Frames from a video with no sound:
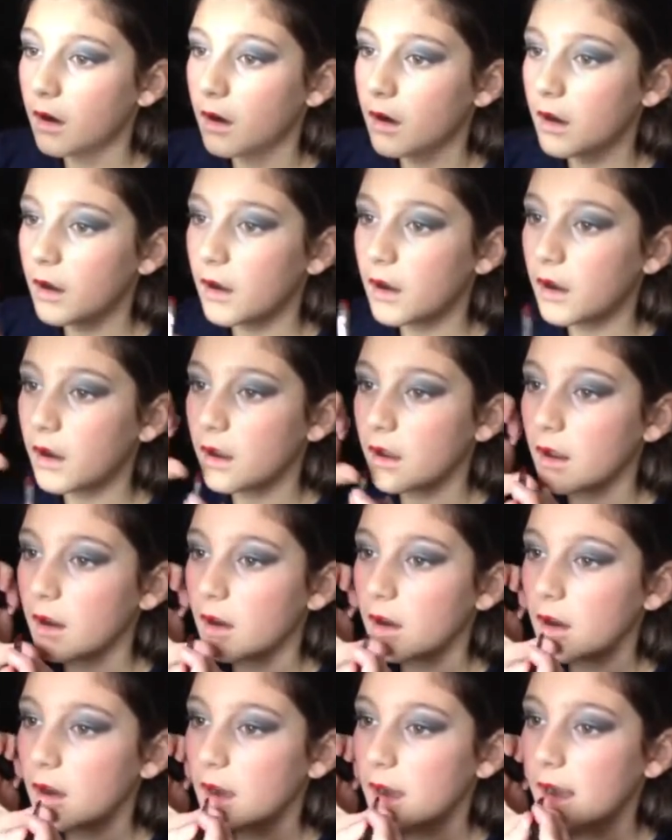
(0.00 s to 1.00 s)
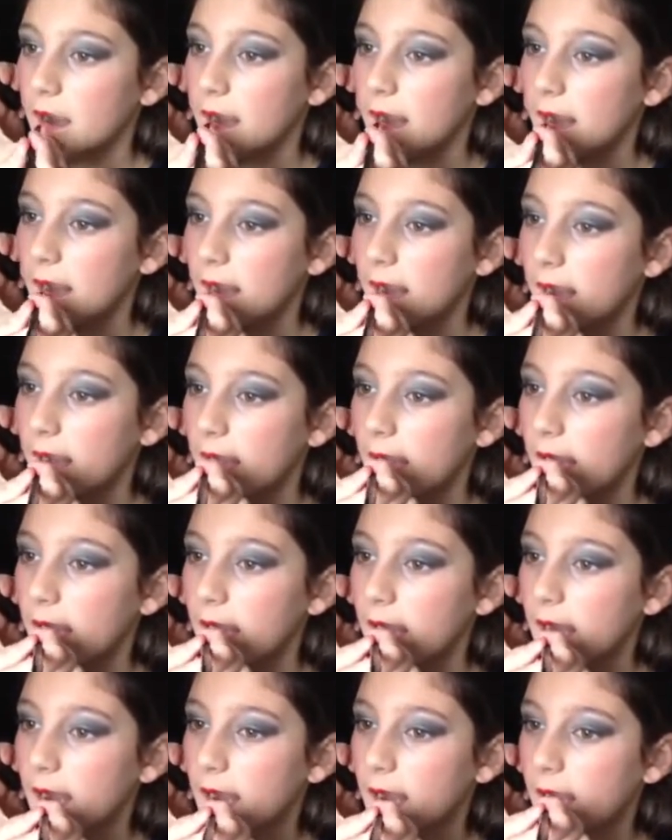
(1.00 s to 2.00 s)
And it's flat, so
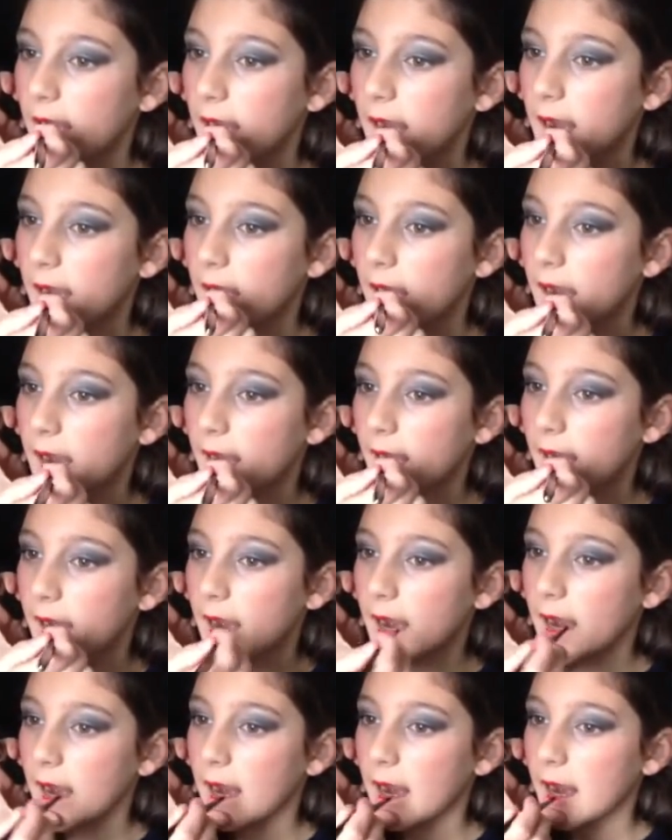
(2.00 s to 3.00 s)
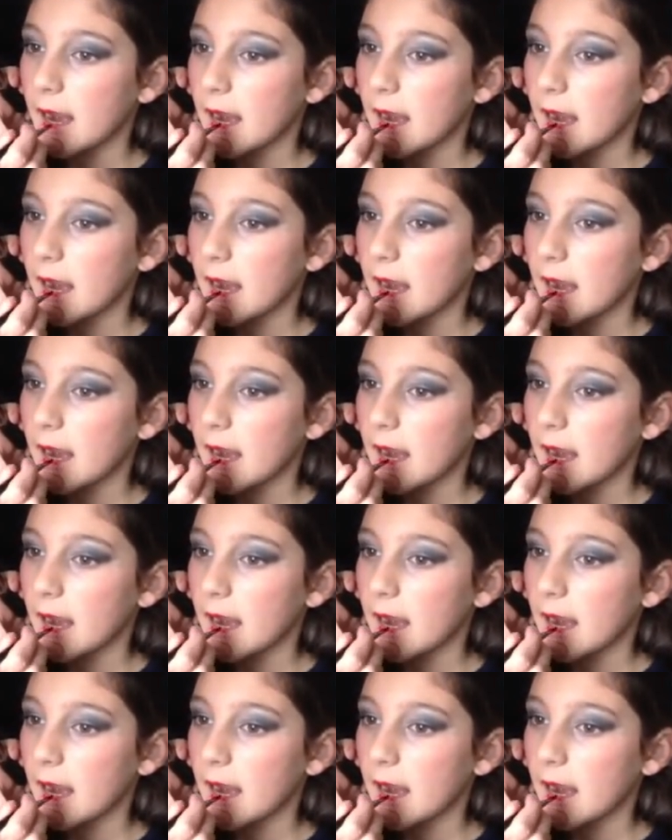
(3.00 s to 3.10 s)
you can really get in there.